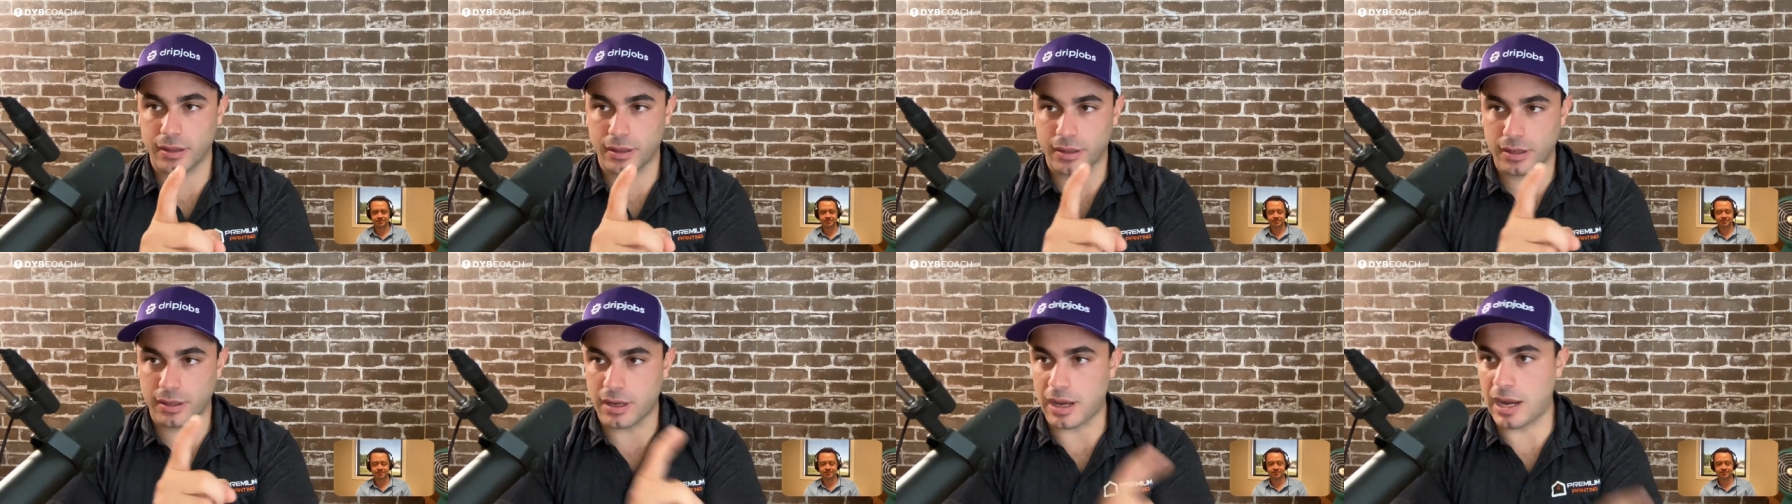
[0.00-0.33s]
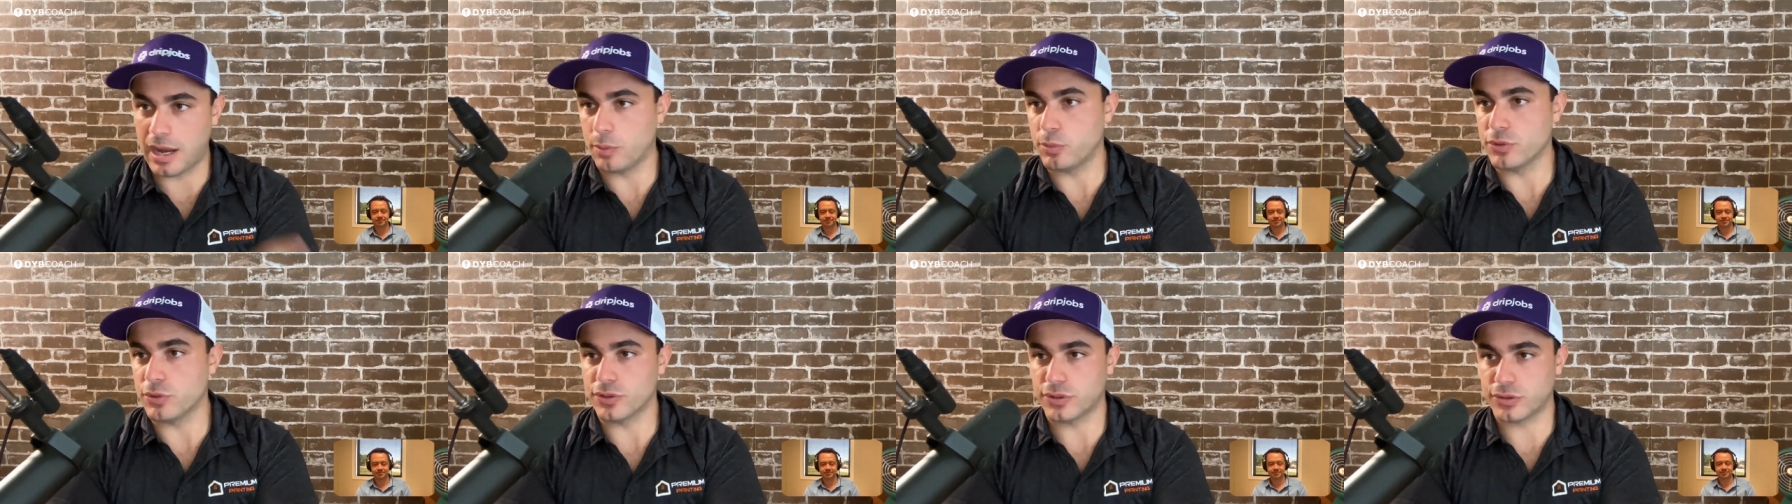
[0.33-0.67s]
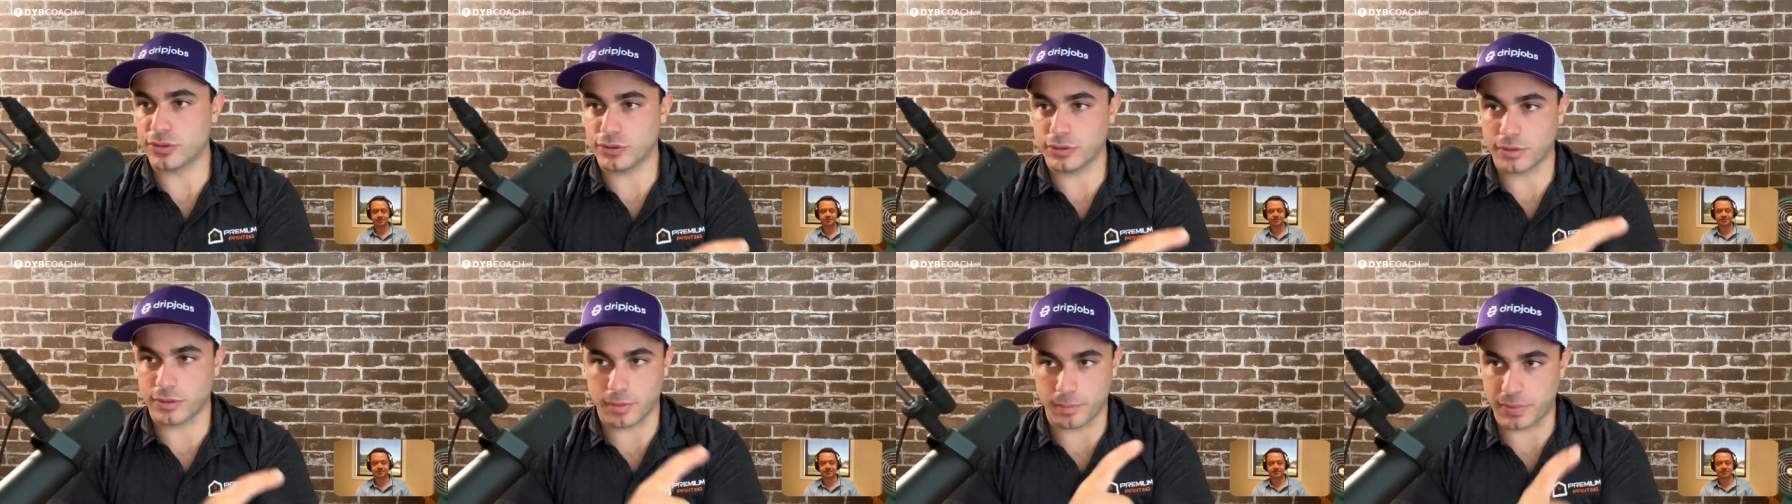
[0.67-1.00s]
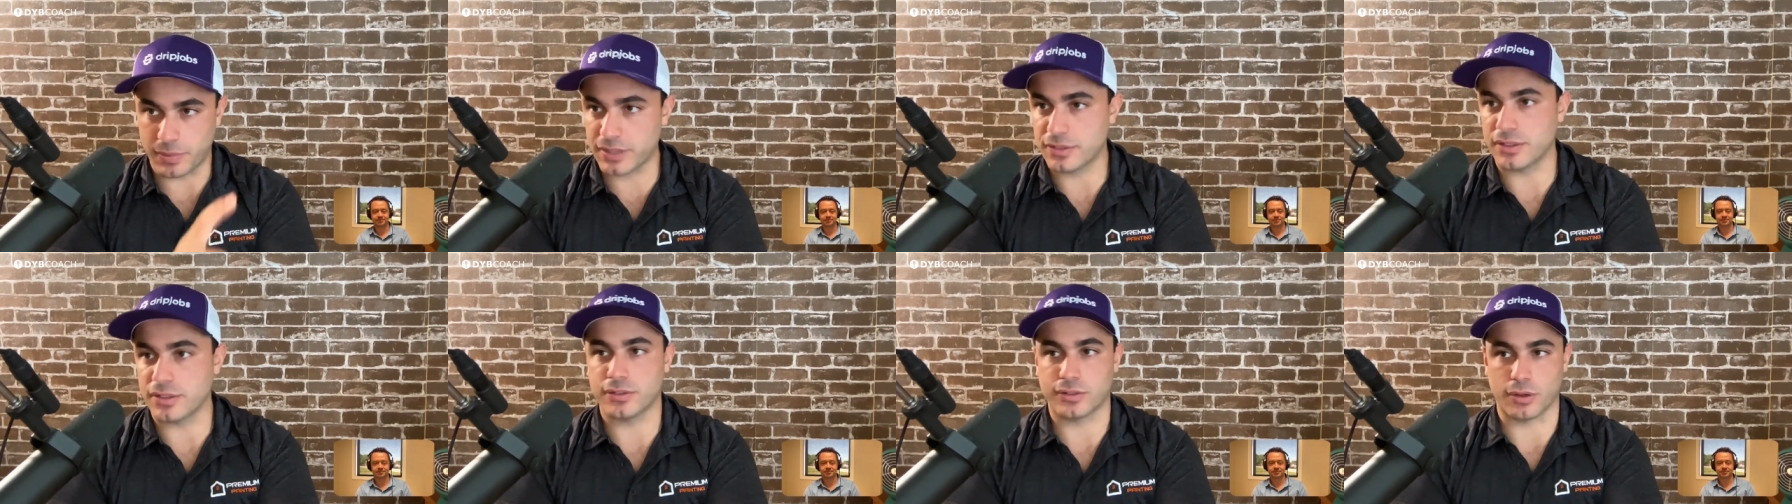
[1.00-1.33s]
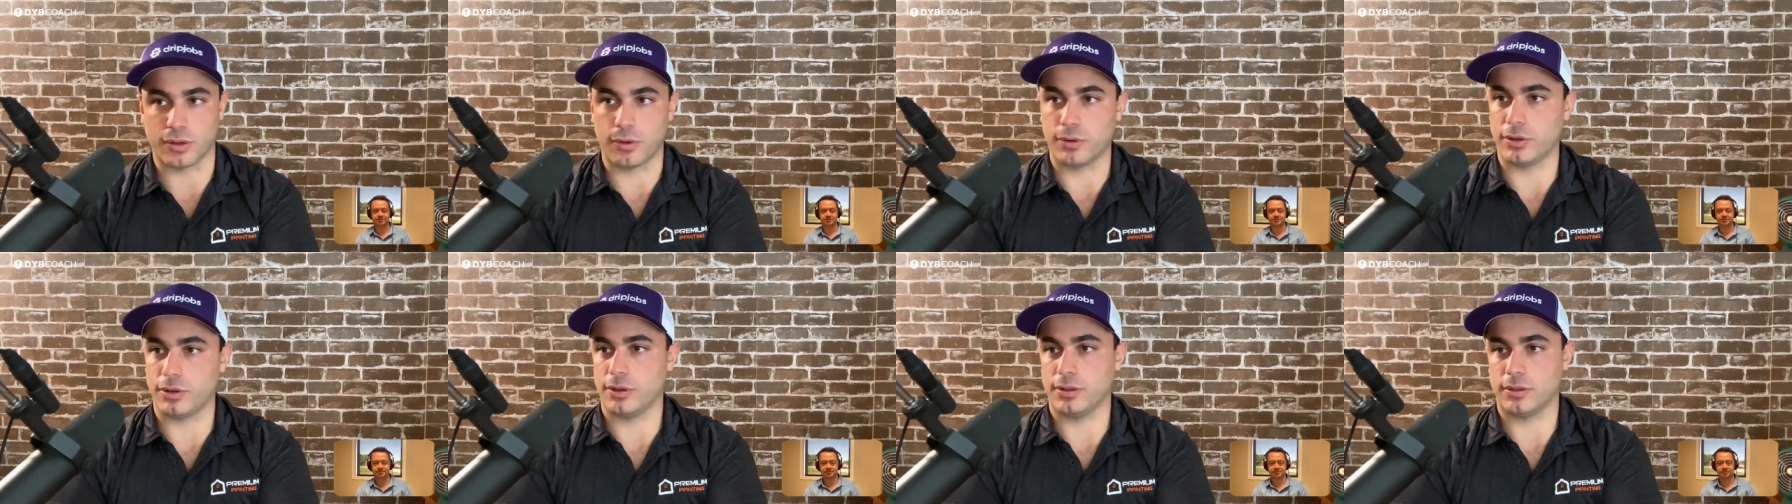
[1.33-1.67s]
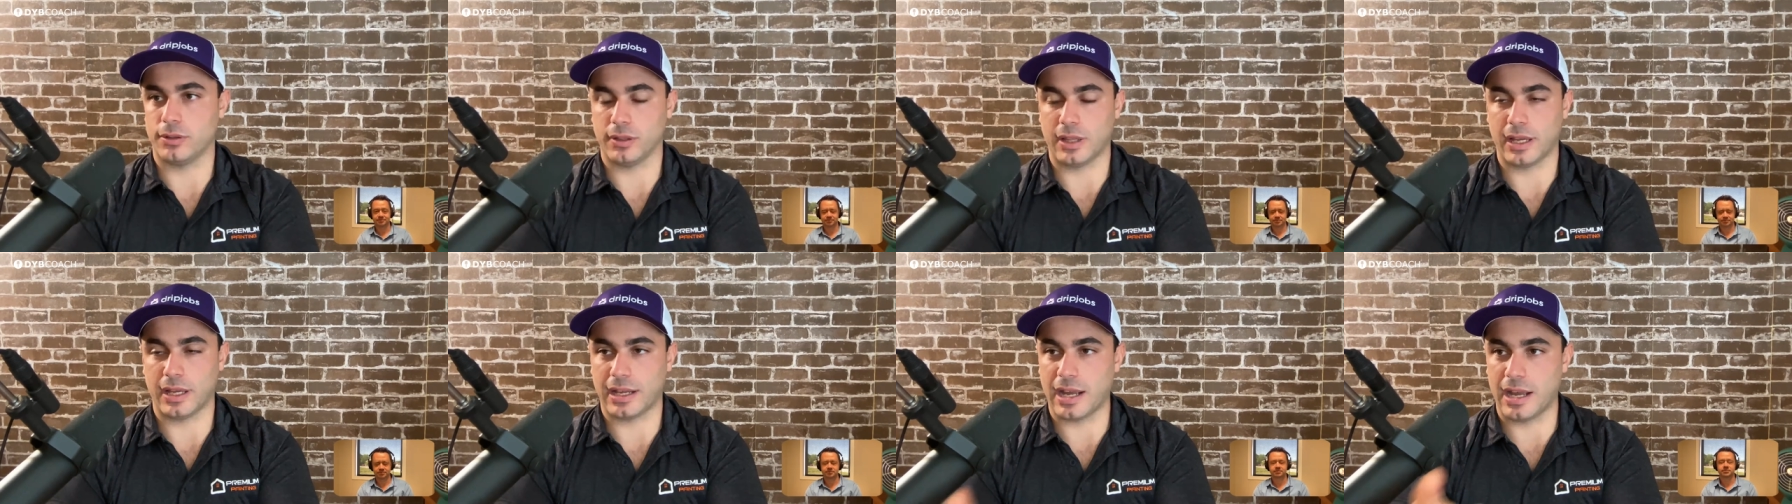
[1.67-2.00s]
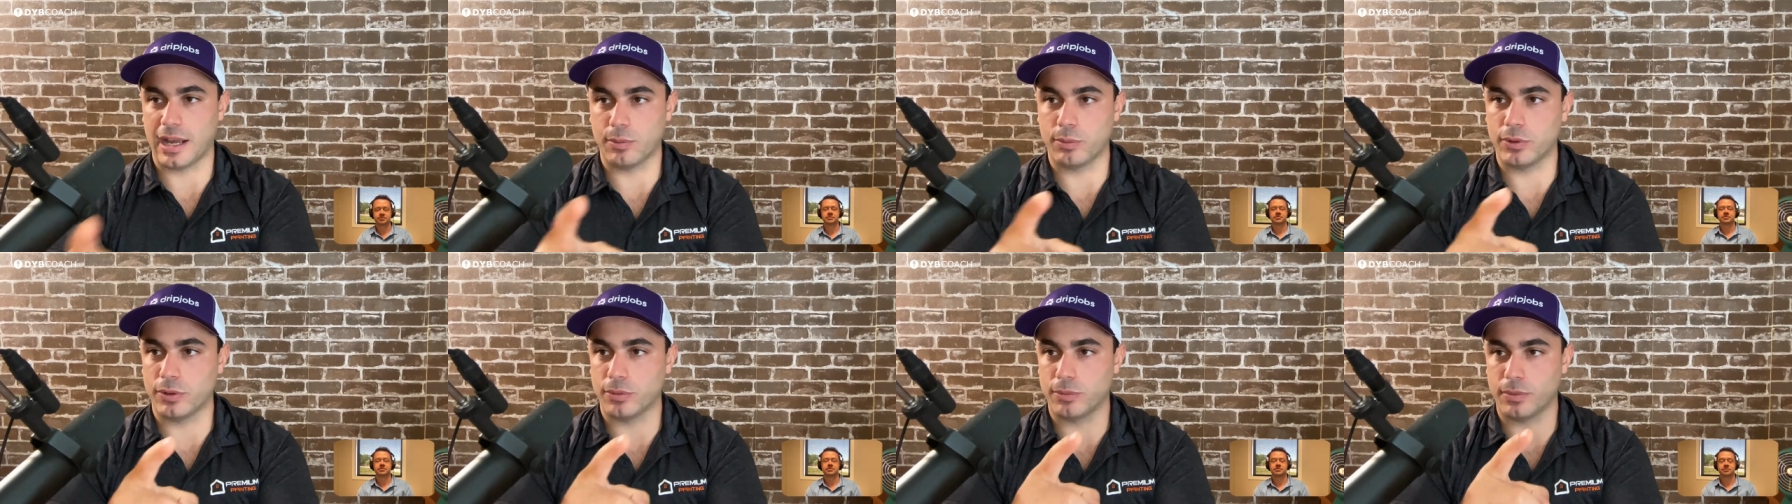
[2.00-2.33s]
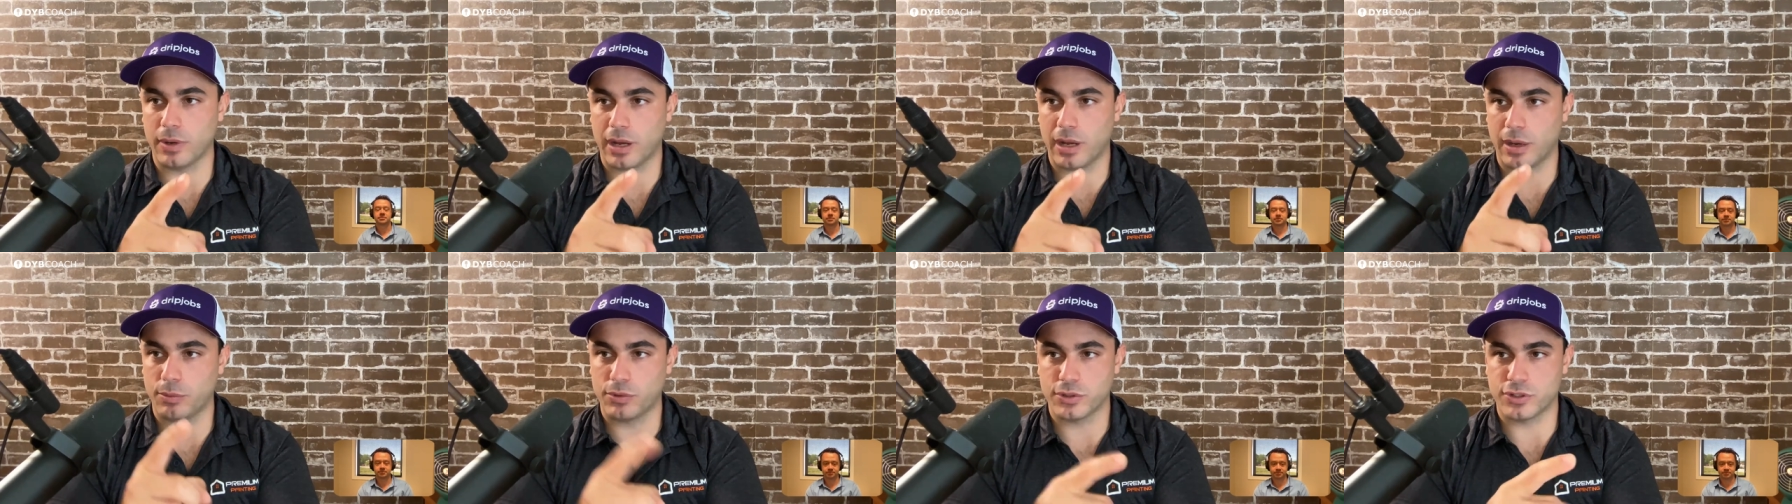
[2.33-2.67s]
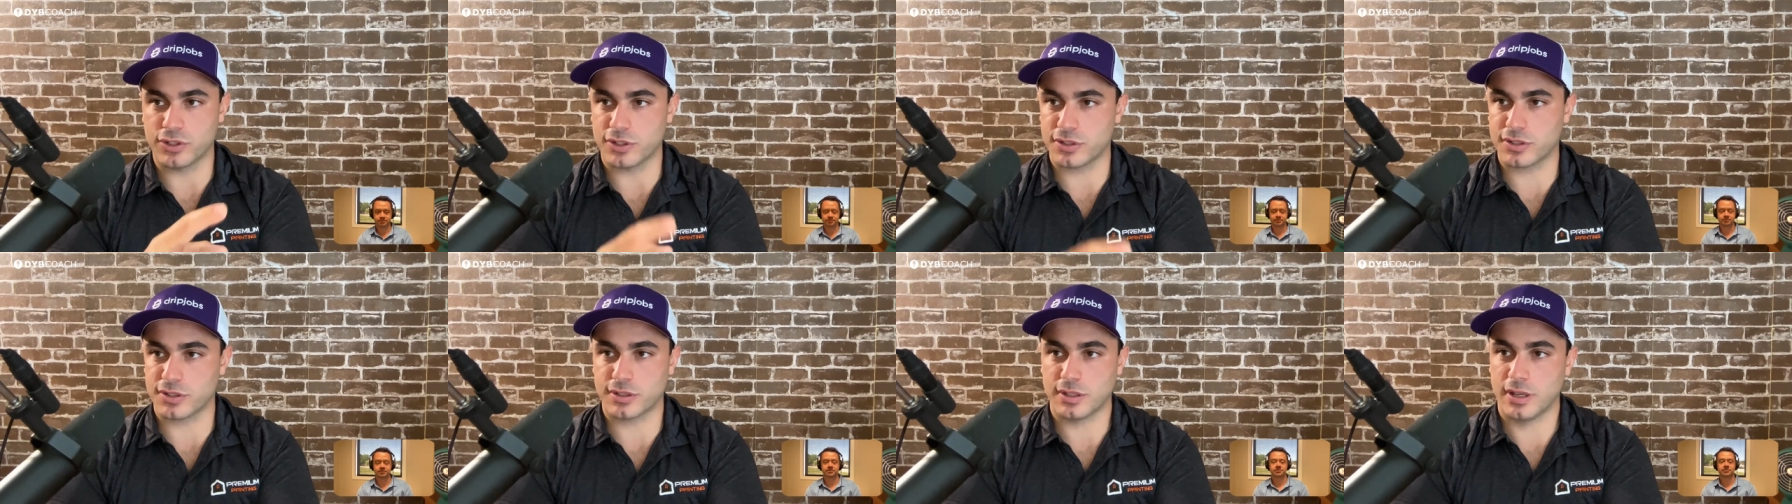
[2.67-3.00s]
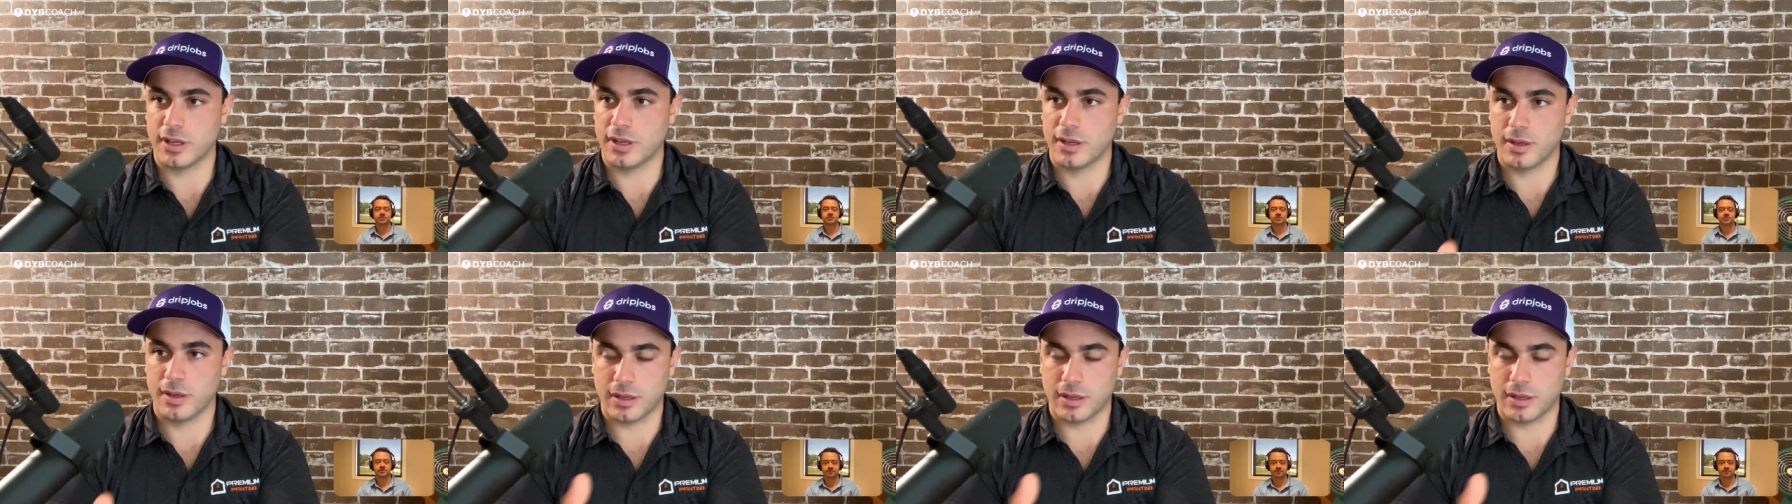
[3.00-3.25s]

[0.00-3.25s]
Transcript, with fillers: I was the business owner. Like I would, I would just,